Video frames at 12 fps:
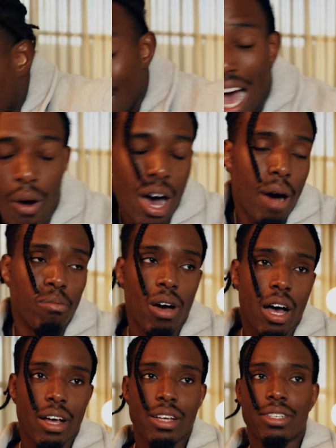Now,
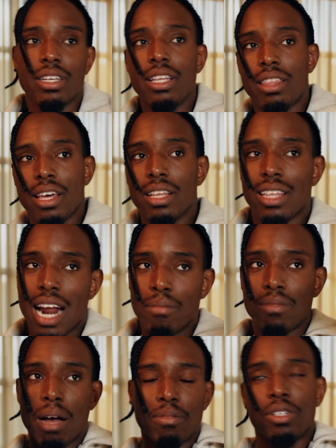a silly thing that
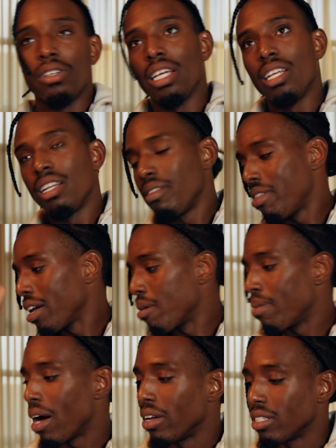I'm sure they didn't think
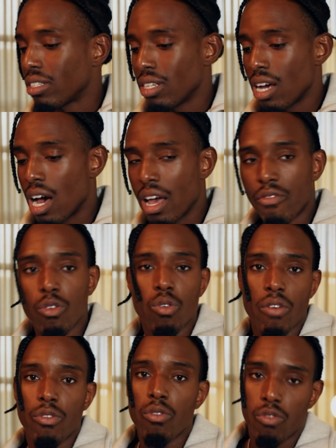about is if
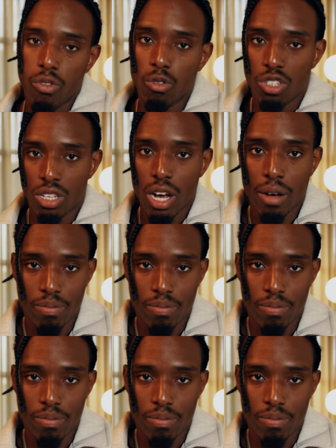you've used